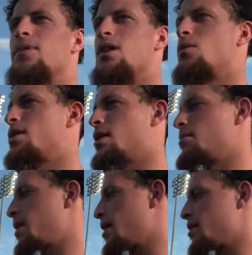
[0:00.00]
you know, with
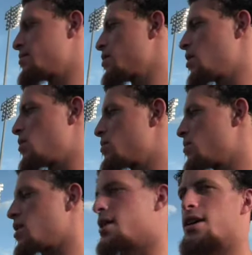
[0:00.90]
him being, you know,
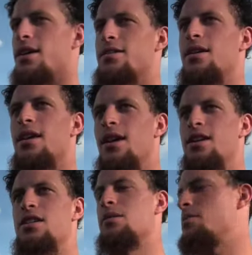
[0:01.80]
what he does,
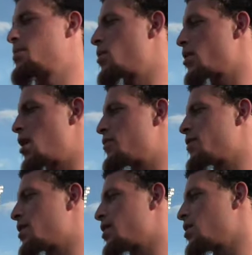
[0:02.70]
just helps me be more
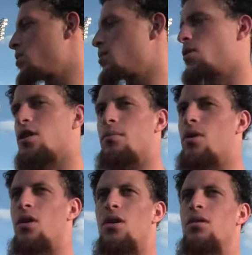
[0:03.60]
confident, you know, when I'm running the
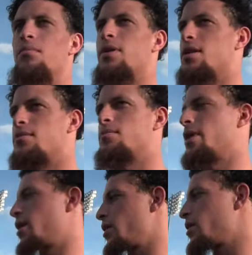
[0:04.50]
ball, being
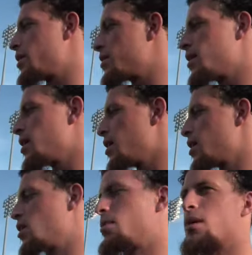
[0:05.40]
bigger and,
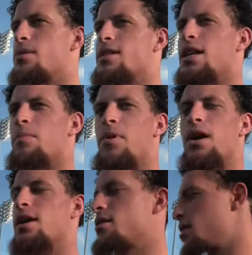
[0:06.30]
you know, being able to stay in the
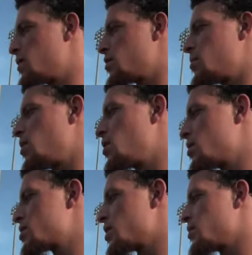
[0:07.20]
pocket and deliver the
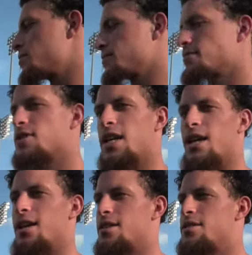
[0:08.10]
ball, so
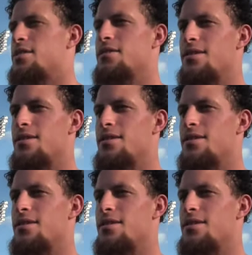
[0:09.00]
taking hits.